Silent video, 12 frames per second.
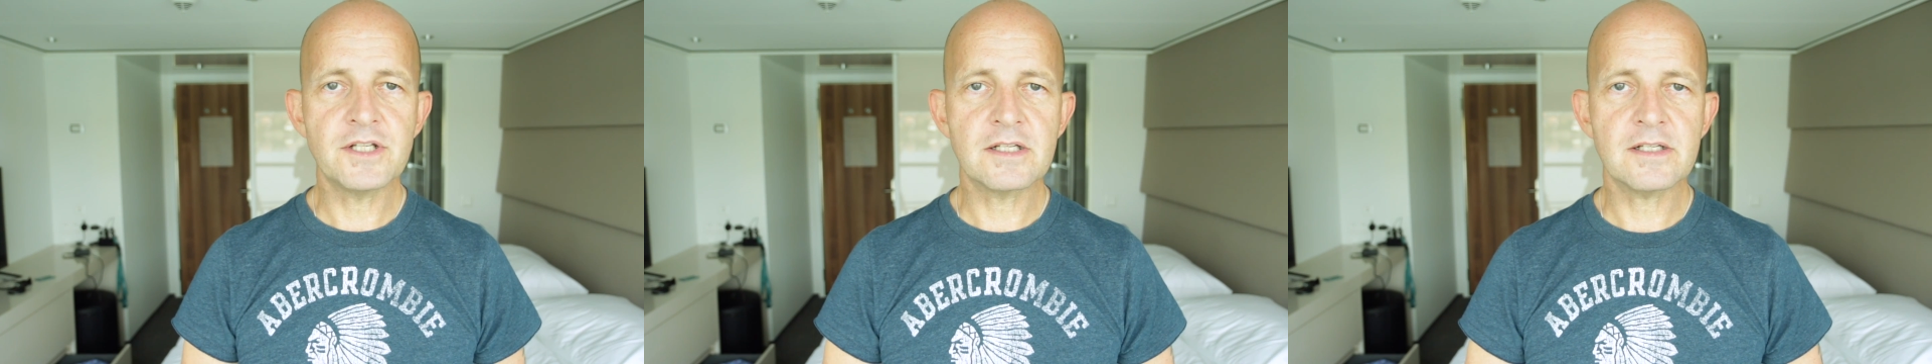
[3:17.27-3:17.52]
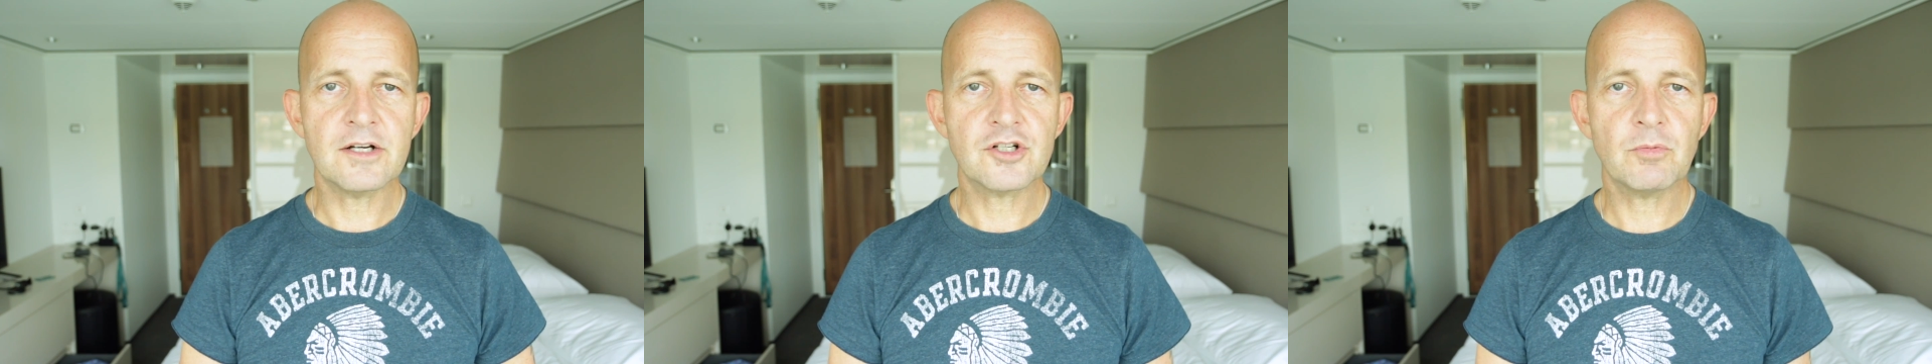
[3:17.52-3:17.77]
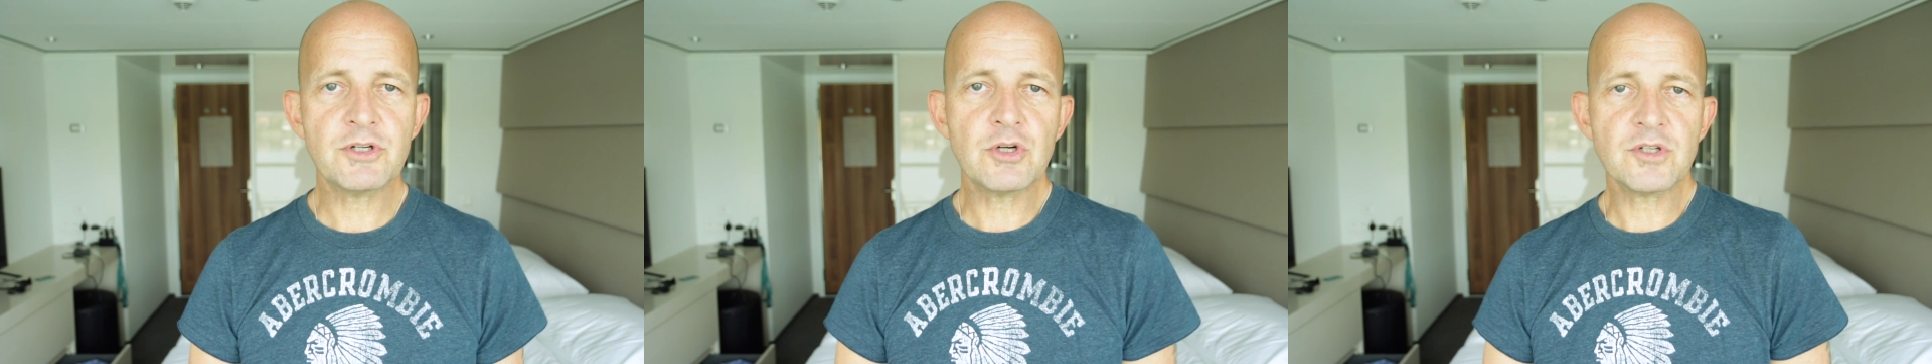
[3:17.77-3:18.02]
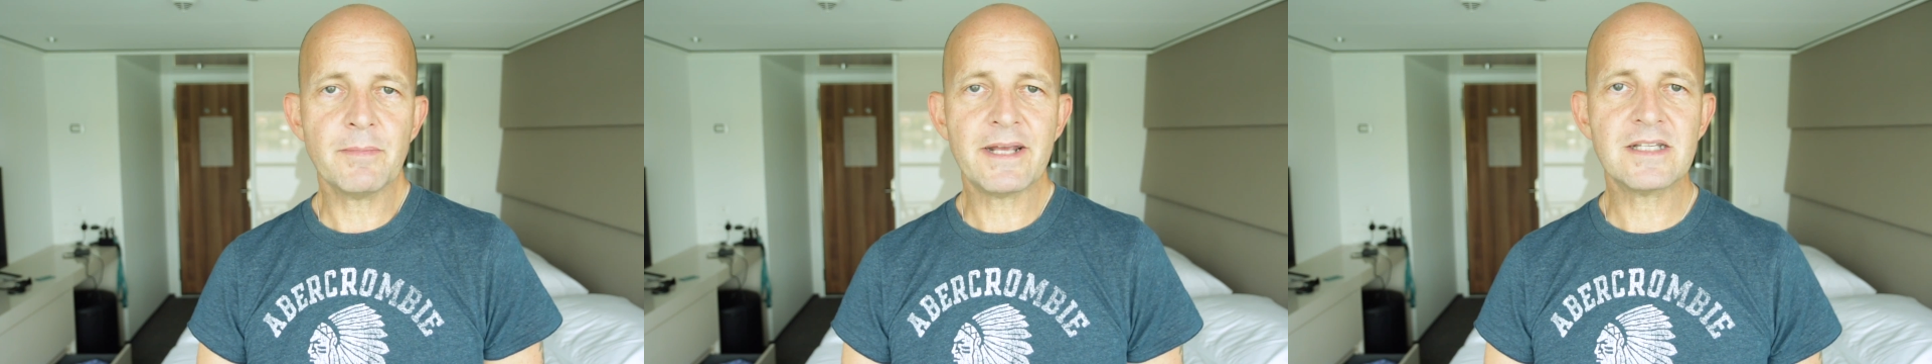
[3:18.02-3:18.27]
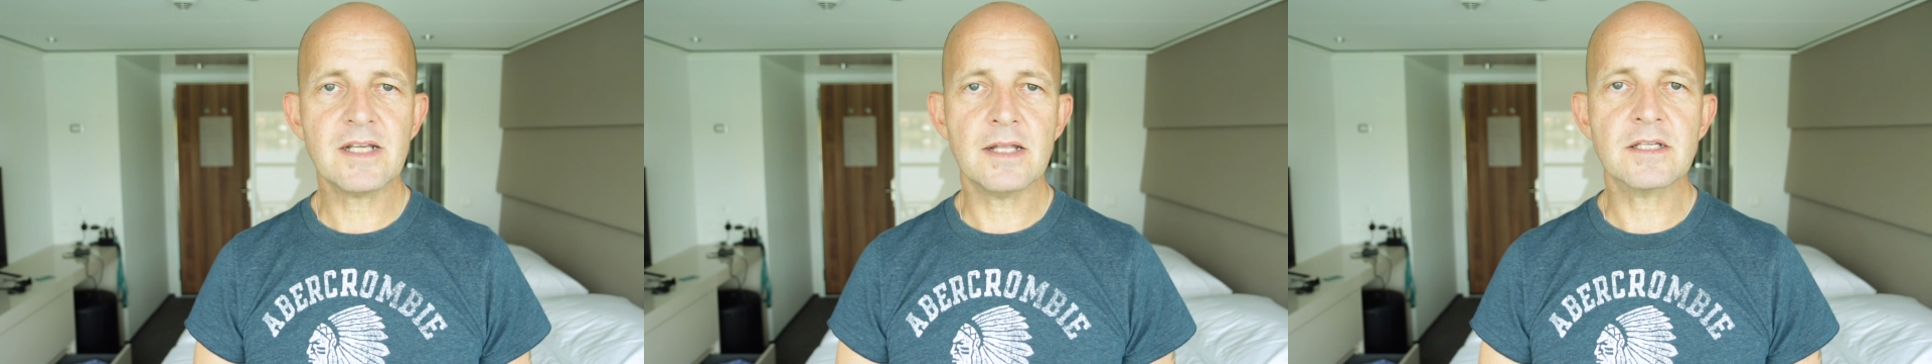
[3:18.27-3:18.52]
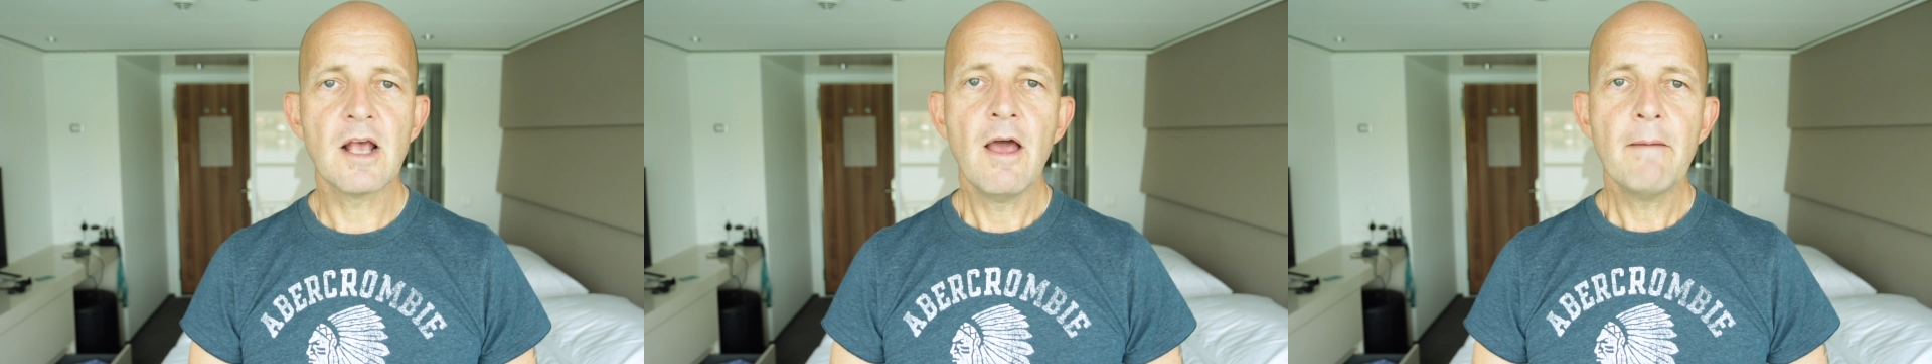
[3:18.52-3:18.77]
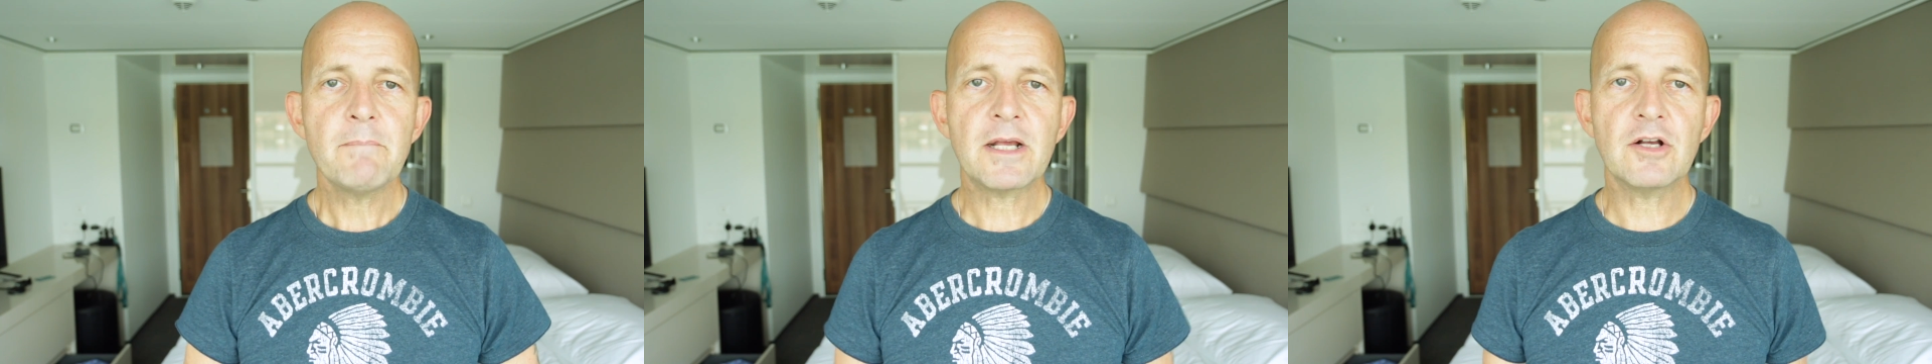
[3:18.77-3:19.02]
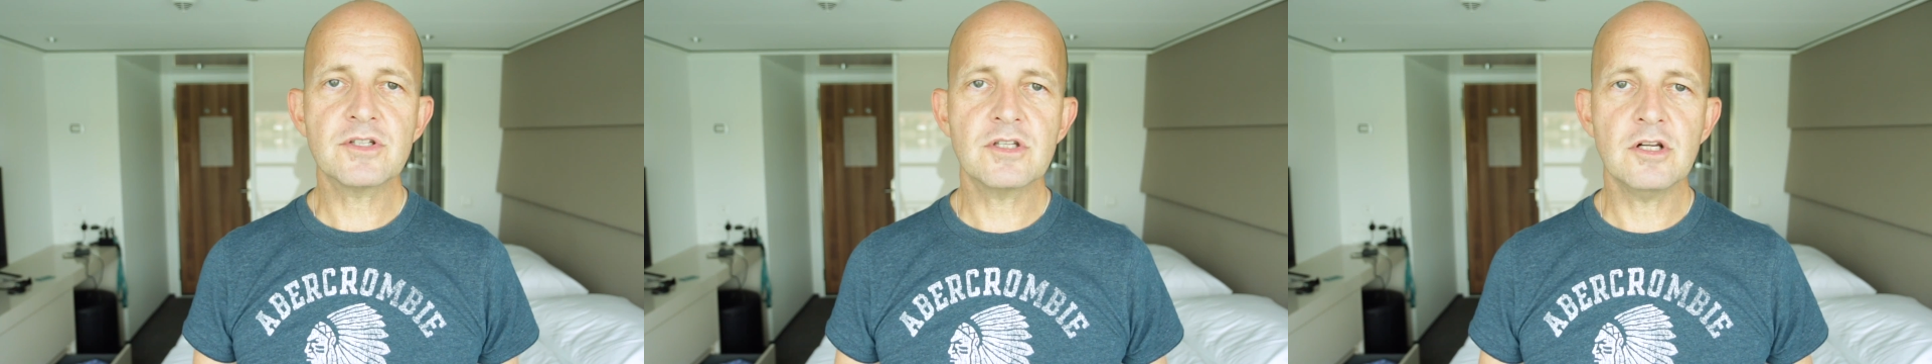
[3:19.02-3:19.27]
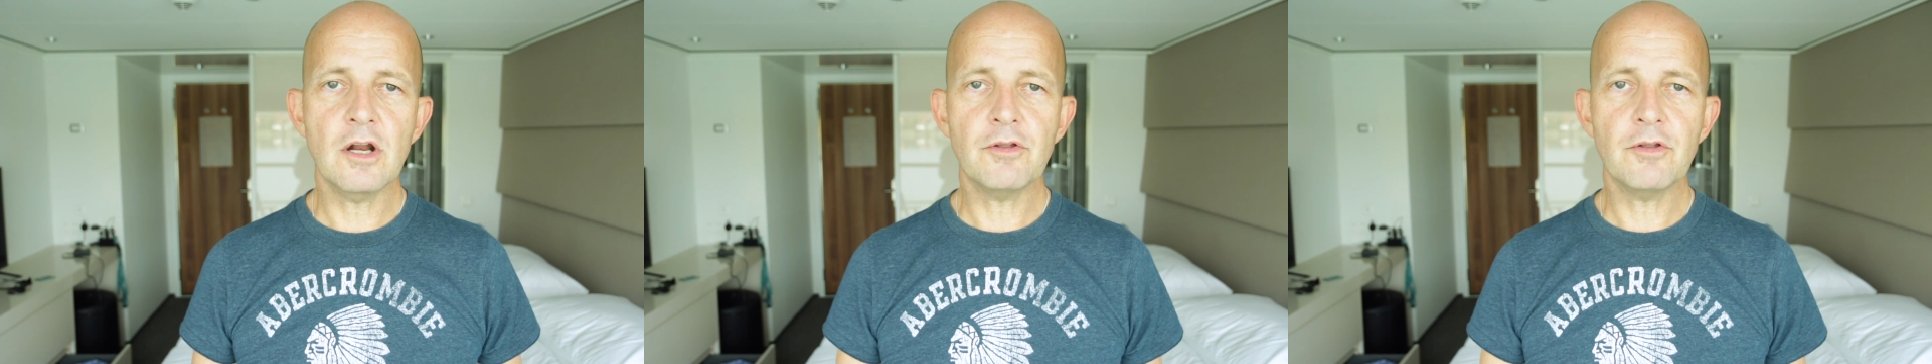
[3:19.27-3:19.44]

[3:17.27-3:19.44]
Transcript: etc., which also makes sense because the